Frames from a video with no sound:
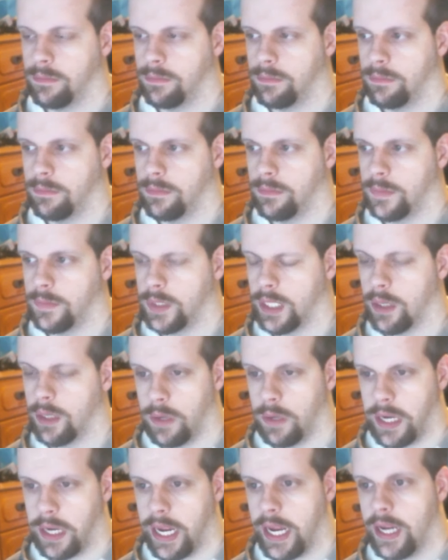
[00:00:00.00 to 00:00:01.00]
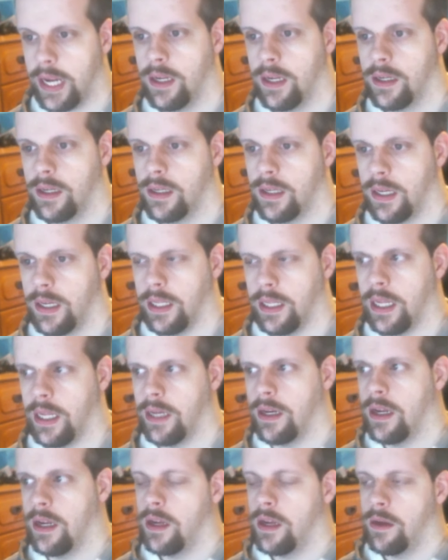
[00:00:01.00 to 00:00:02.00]
Like, okay. And then
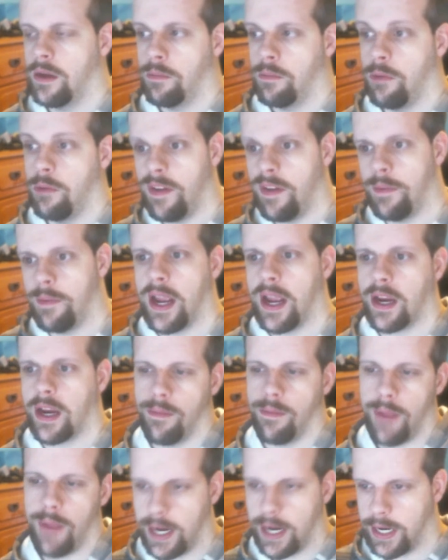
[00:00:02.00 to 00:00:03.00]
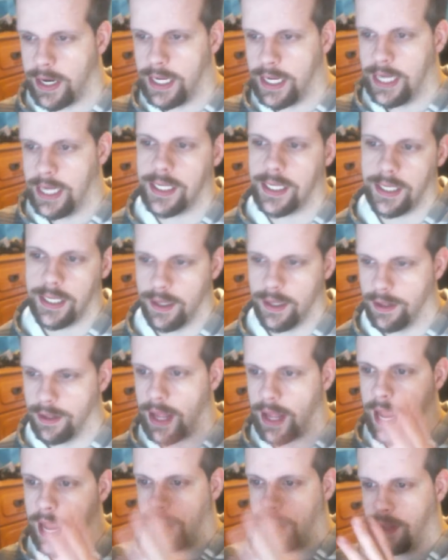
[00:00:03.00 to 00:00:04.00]
Movie Maker made it easy to
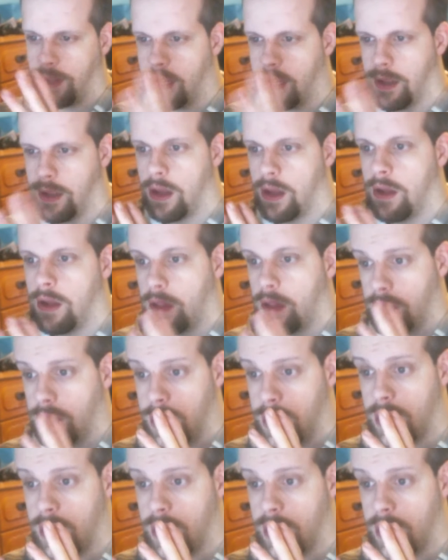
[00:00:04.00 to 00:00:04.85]
align the the